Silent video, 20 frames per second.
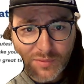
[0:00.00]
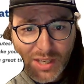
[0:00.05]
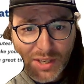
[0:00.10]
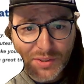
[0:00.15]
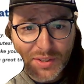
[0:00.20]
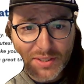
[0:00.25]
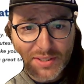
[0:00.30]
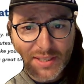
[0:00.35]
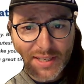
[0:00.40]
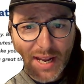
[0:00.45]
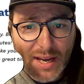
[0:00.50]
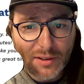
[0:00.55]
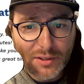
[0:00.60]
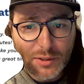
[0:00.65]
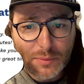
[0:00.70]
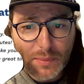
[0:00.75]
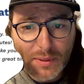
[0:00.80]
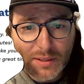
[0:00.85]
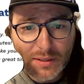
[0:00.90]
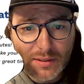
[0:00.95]
this
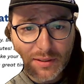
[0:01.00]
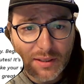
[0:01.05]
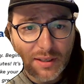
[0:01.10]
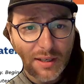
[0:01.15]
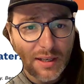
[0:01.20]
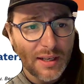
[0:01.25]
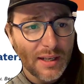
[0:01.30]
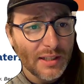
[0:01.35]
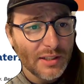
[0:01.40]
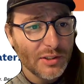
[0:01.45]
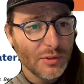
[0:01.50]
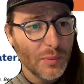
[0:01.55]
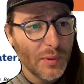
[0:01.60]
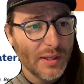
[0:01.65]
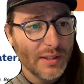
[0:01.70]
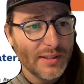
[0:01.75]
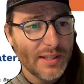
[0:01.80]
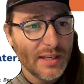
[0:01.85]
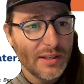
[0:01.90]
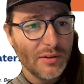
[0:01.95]
announcement, just want
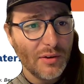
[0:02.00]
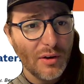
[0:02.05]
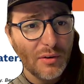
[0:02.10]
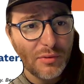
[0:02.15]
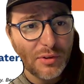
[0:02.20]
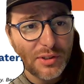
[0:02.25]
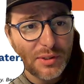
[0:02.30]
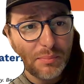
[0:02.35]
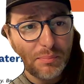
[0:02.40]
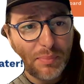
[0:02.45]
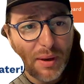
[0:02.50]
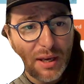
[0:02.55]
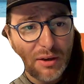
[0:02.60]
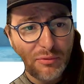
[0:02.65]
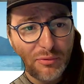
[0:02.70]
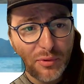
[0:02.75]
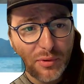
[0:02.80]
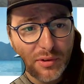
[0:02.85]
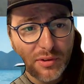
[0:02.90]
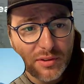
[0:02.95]
to take you over to
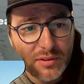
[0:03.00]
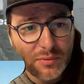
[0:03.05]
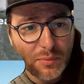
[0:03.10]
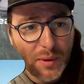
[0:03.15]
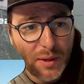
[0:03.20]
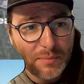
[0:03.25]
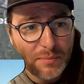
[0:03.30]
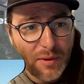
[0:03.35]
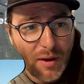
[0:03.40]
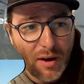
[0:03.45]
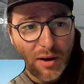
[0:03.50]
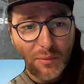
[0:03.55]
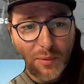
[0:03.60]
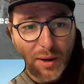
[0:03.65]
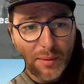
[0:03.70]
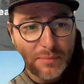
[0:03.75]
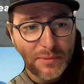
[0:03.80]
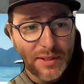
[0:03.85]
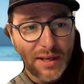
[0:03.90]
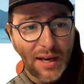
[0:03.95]
Bayfoils our
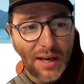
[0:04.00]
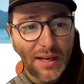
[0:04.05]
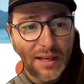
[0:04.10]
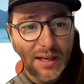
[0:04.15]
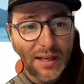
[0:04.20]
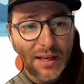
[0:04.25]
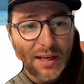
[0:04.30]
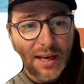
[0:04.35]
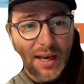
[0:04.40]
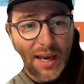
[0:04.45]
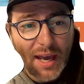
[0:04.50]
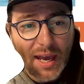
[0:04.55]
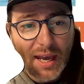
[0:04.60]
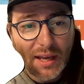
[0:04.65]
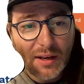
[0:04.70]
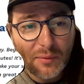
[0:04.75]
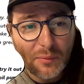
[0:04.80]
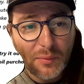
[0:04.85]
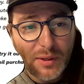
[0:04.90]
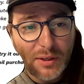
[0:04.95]
website,
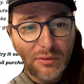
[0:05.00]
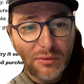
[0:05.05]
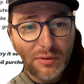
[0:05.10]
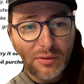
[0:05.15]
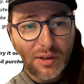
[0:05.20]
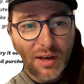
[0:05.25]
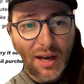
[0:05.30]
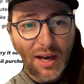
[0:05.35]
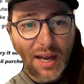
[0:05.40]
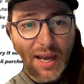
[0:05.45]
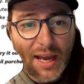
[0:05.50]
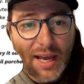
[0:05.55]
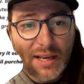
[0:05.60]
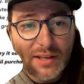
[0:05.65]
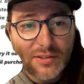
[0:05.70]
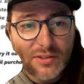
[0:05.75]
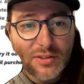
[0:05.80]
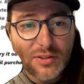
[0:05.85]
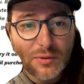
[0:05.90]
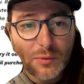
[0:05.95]
and we've got a
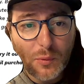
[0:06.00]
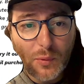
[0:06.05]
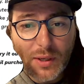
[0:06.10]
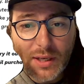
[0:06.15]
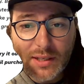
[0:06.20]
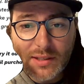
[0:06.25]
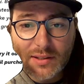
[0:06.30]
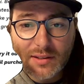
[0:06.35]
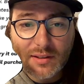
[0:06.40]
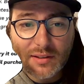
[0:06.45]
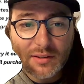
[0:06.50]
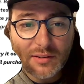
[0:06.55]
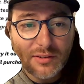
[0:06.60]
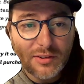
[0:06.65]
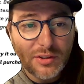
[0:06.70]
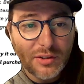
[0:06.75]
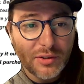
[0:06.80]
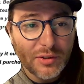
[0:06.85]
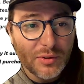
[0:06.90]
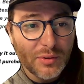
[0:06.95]
sweet
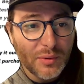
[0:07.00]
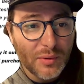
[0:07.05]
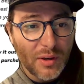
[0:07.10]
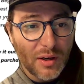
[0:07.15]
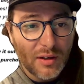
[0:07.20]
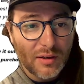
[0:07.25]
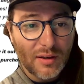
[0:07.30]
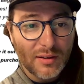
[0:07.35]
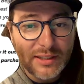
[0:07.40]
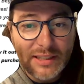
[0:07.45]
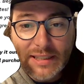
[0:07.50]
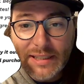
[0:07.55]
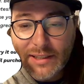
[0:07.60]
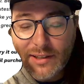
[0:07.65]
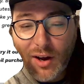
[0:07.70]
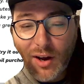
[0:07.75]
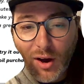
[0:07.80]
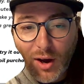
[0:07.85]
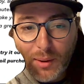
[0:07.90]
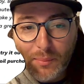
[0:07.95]
new
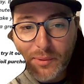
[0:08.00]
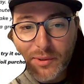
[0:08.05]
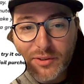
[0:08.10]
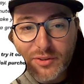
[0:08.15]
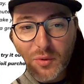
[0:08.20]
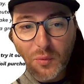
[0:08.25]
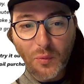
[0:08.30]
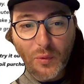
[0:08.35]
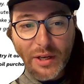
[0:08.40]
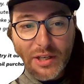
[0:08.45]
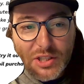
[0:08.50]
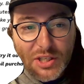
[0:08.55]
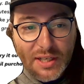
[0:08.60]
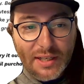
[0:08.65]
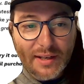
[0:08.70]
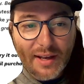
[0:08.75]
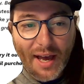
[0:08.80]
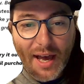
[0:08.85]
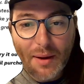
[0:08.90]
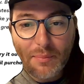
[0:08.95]
e-commerce
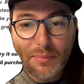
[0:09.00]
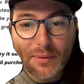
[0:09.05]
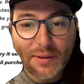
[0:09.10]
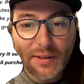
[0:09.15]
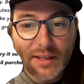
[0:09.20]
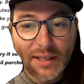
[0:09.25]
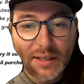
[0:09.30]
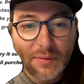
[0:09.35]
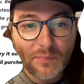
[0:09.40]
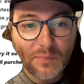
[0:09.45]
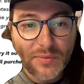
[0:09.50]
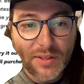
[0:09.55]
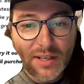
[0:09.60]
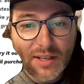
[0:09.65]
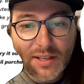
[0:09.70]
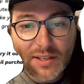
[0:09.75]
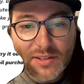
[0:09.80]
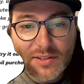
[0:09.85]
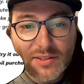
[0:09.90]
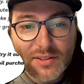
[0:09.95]
widget happening.
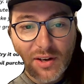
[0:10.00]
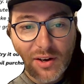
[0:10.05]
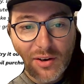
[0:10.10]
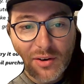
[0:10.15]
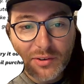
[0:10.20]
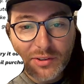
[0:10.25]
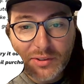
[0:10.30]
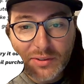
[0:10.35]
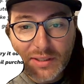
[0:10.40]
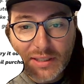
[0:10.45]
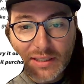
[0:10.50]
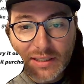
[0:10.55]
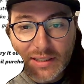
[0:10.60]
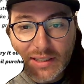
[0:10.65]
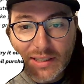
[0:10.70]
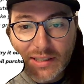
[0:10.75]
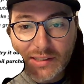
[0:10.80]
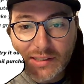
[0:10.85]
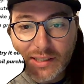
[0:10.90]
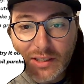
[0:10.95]
So you can
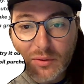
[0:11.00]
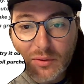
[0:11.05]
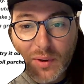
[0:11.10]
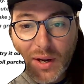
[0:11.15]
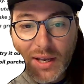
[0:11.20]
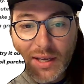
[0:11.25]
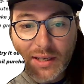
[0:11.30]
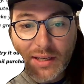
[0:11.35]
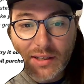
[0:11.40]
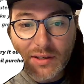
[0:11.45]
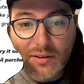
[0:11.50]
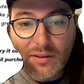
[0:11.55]
click right here